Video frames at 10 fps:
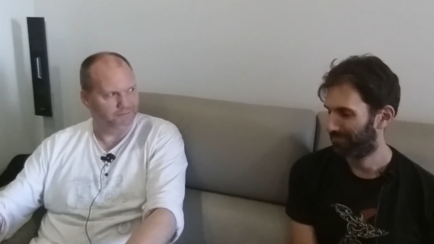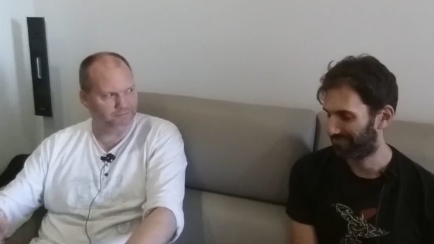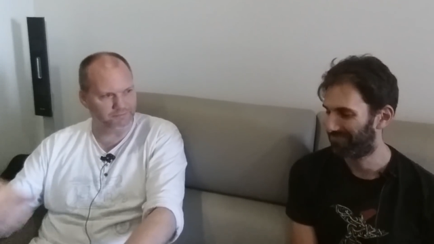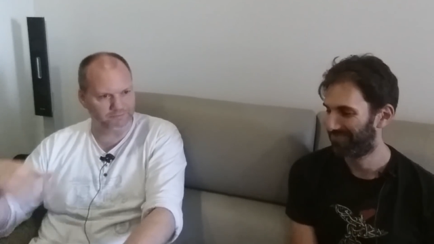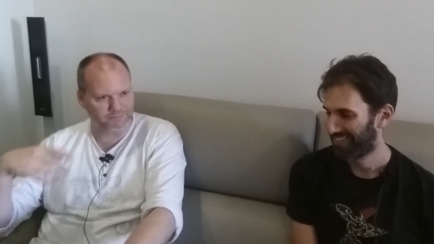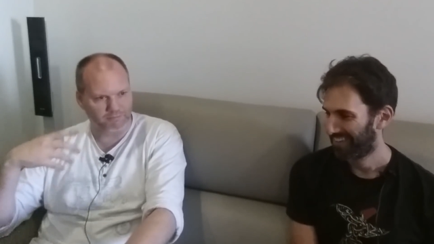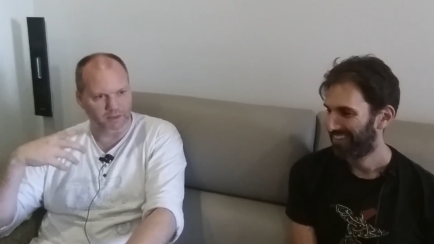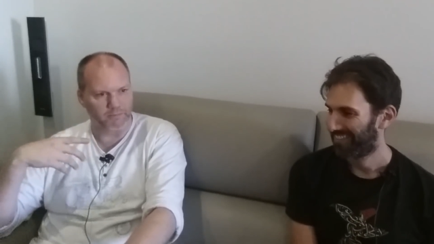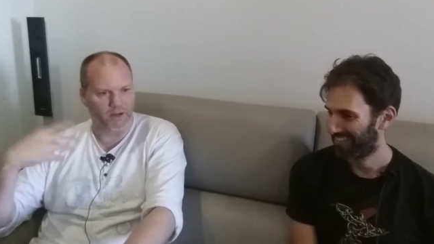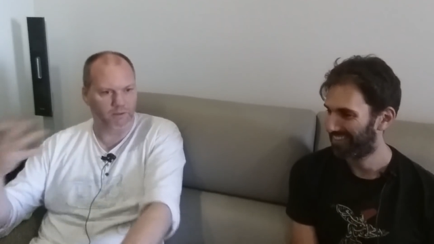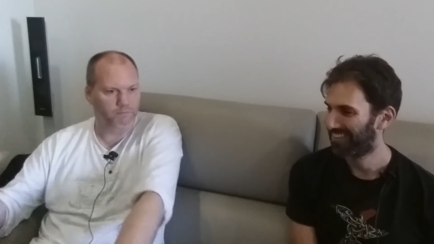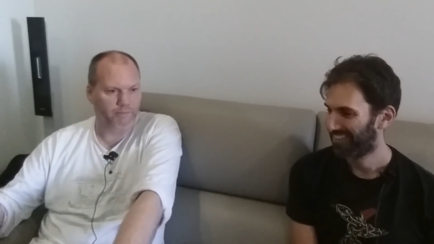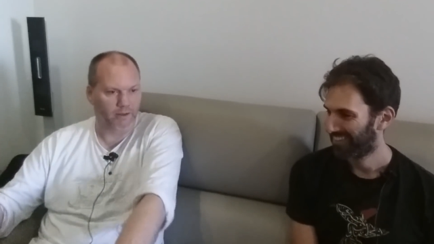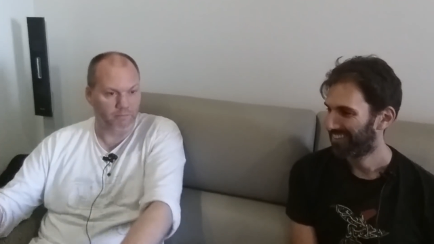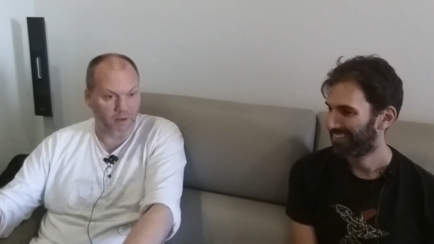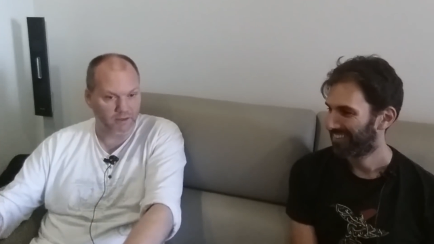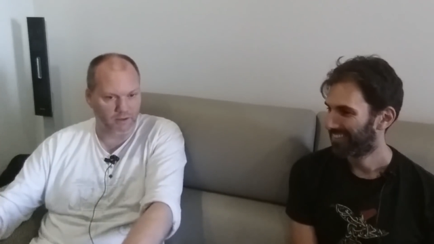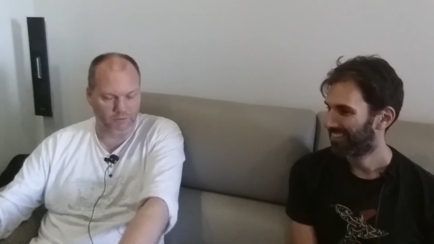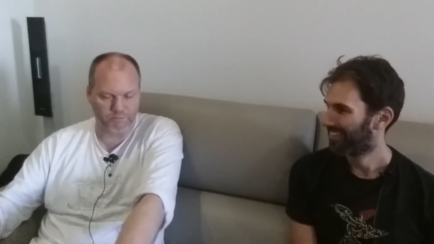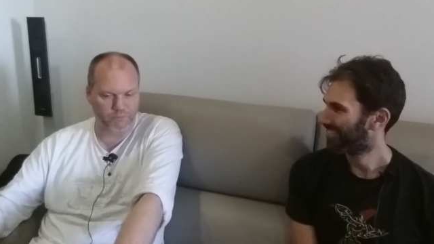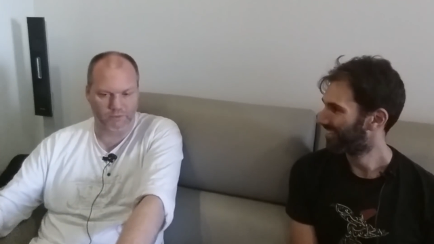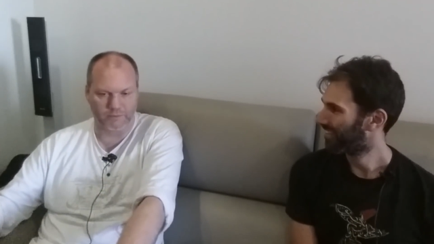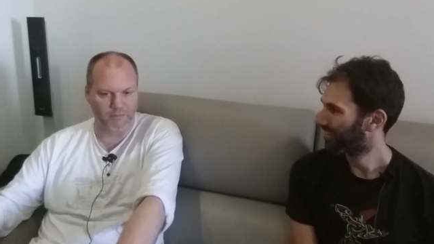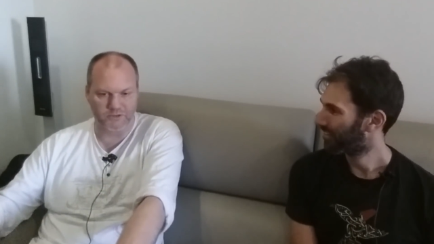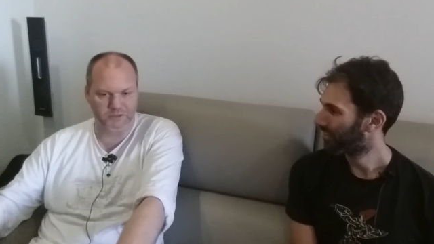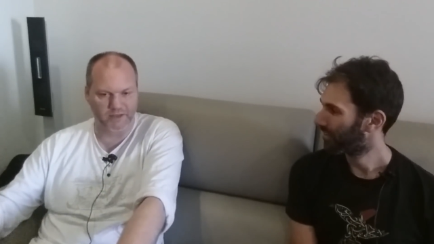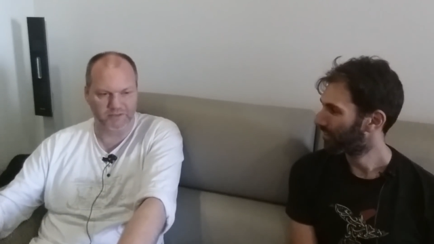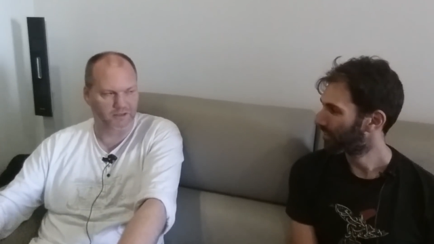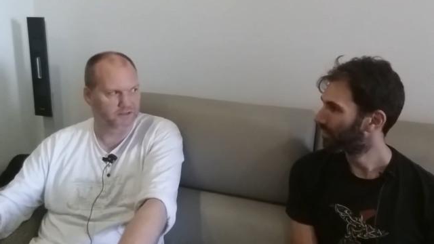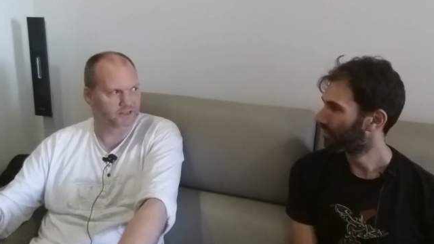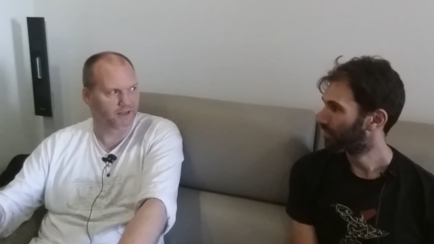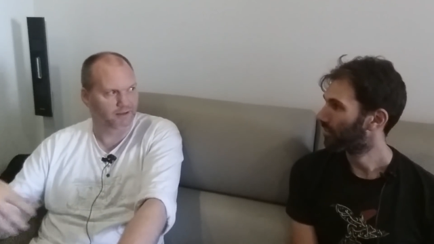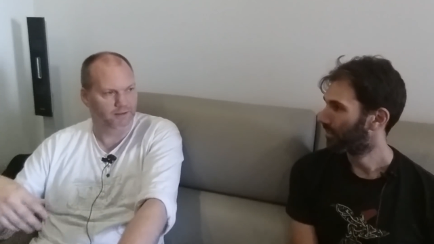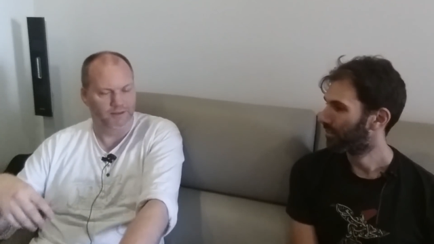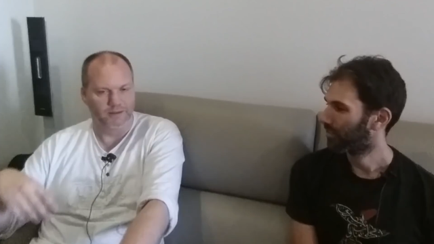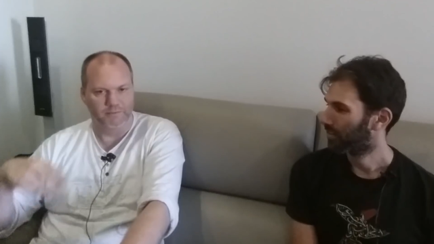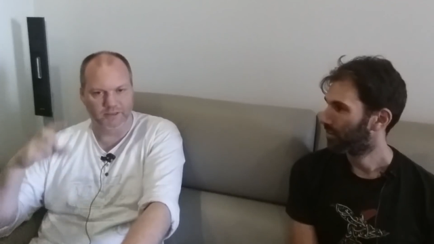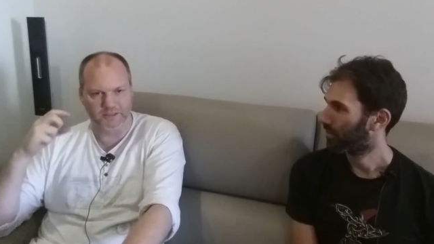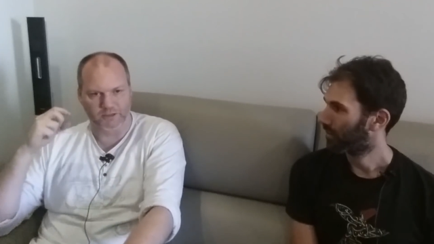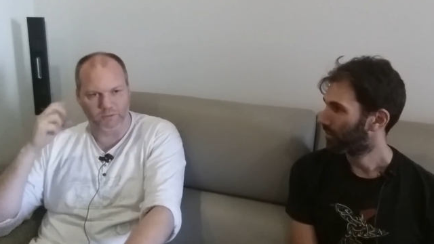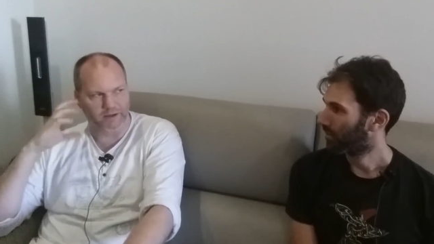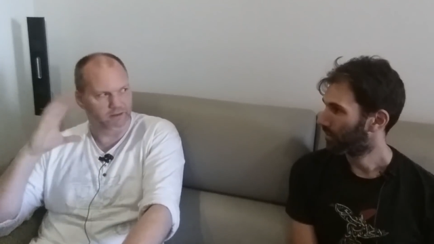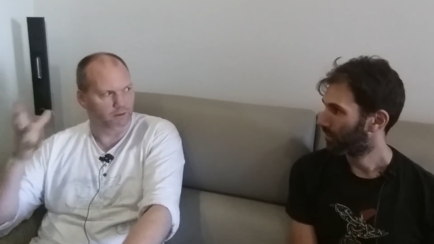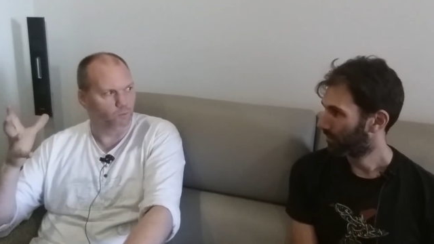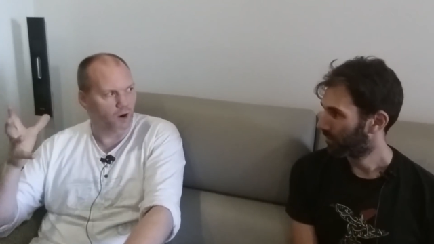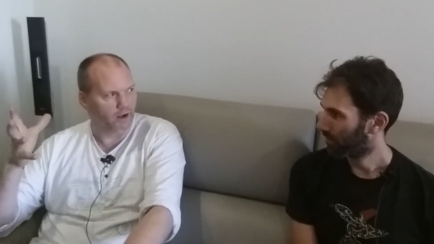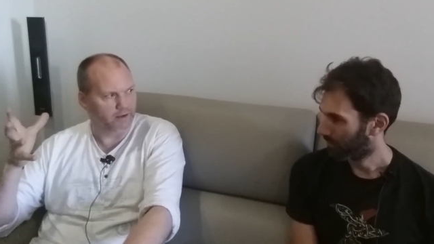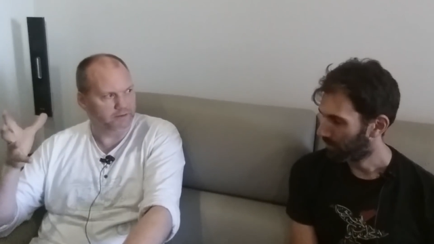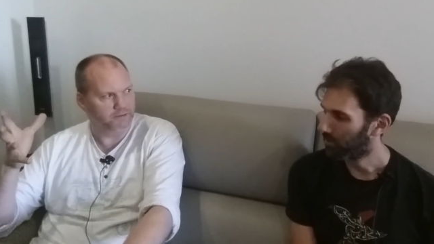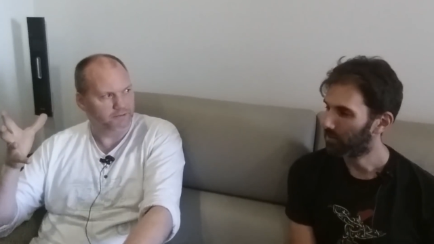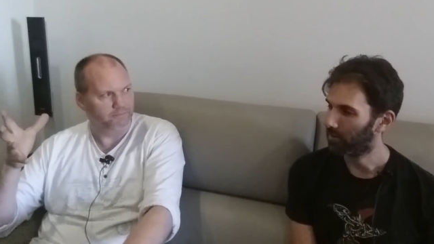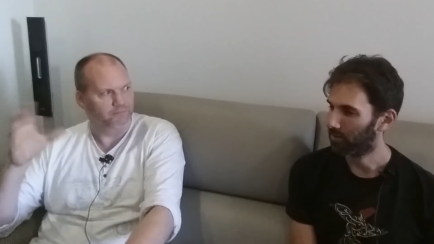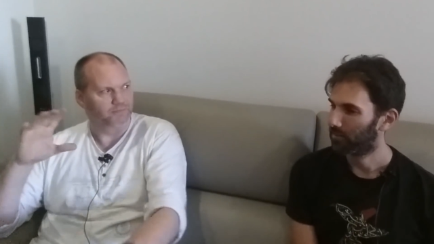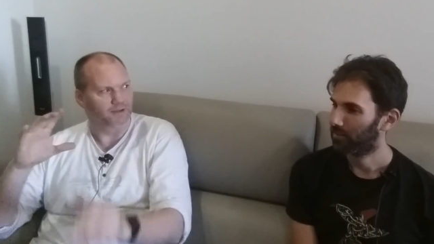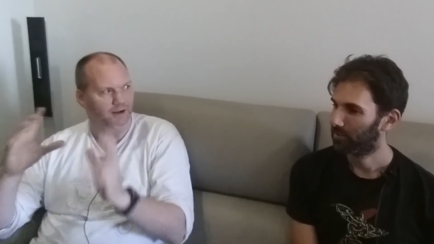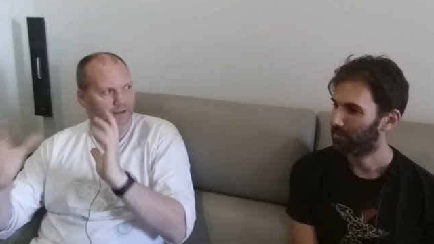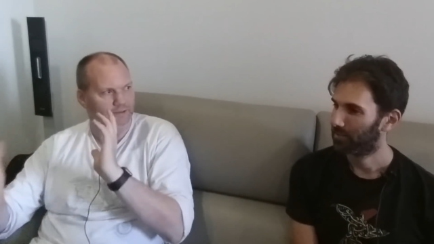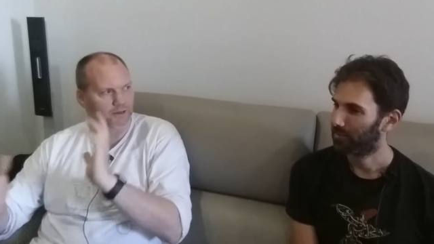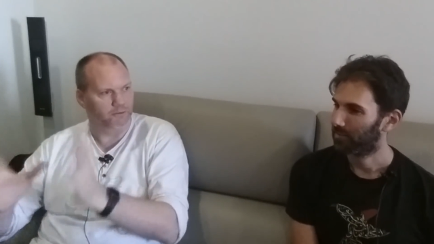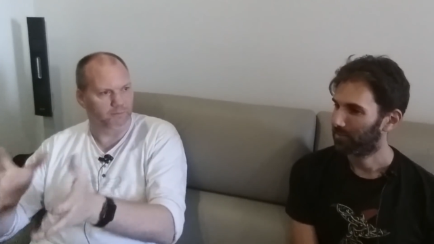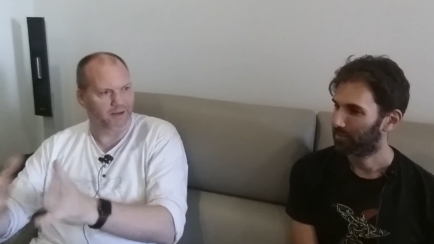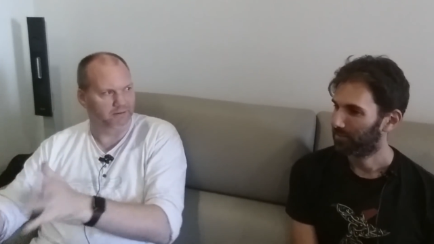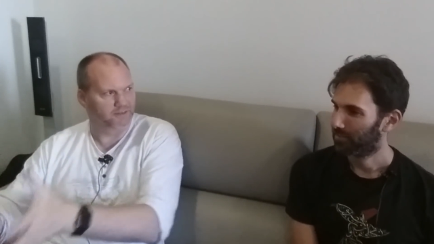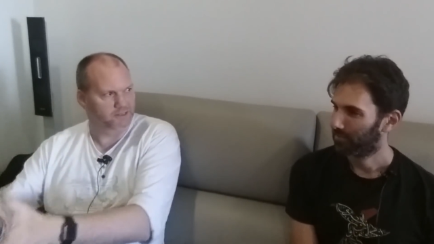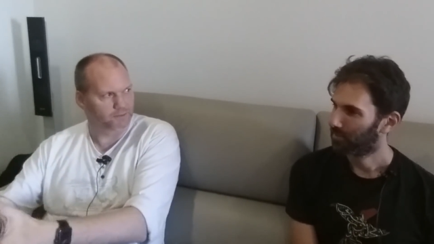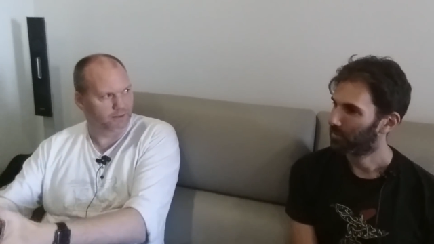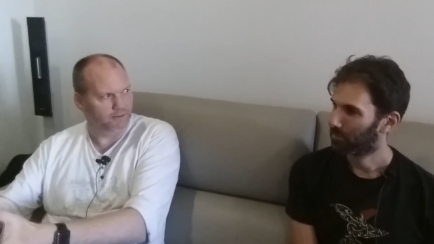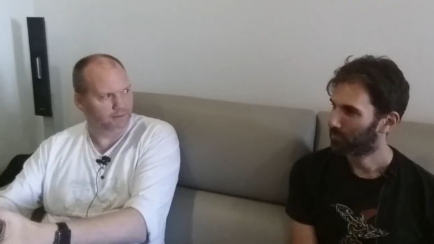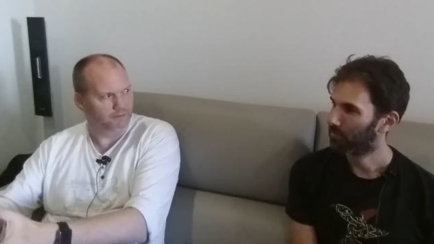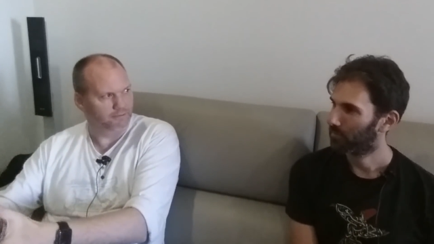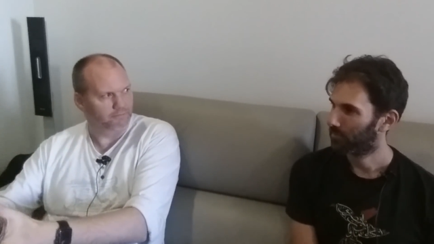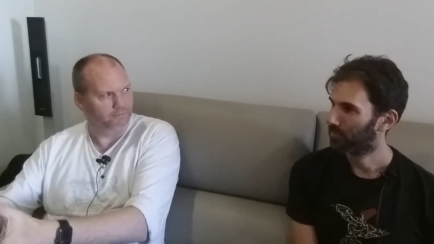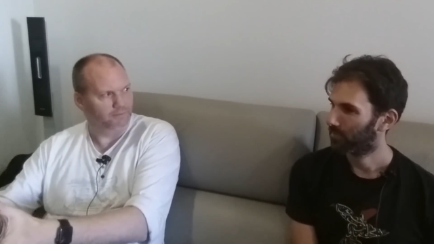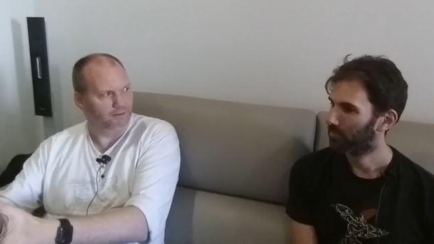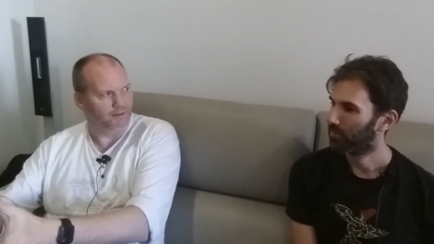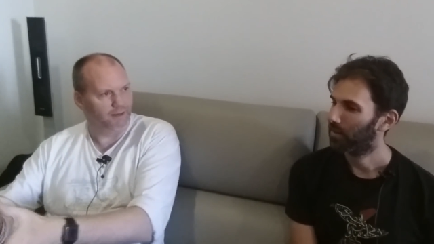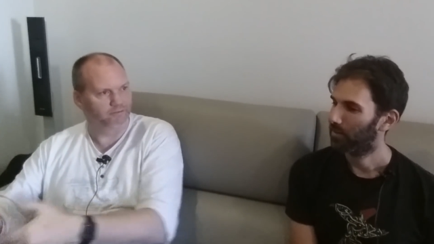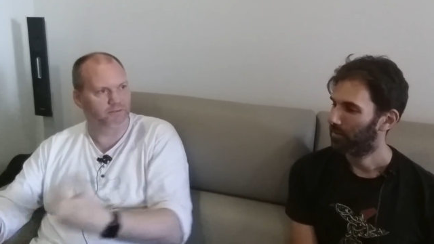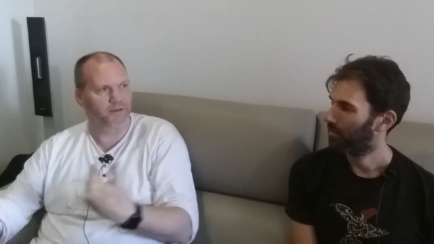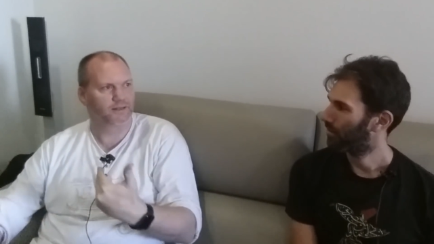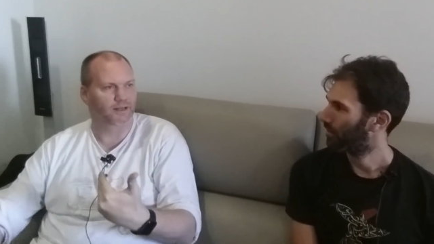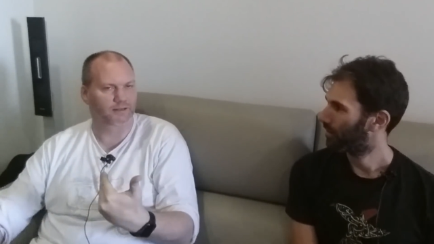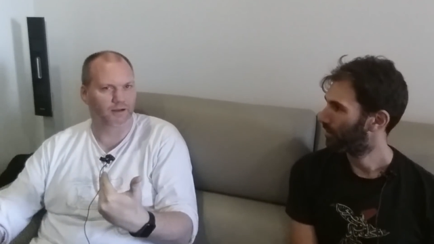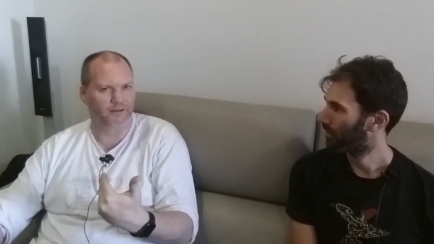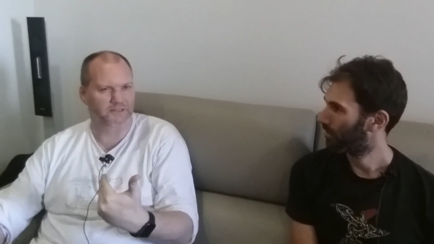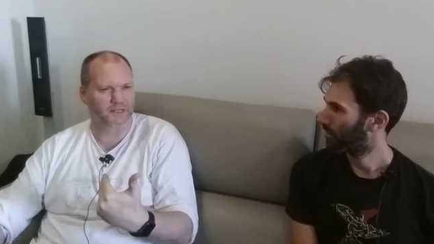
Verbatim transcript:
Speaker 1: But I'll probably most definitely say, because of the way that I'm wired, okay. I go about it this way. And for me, that kind of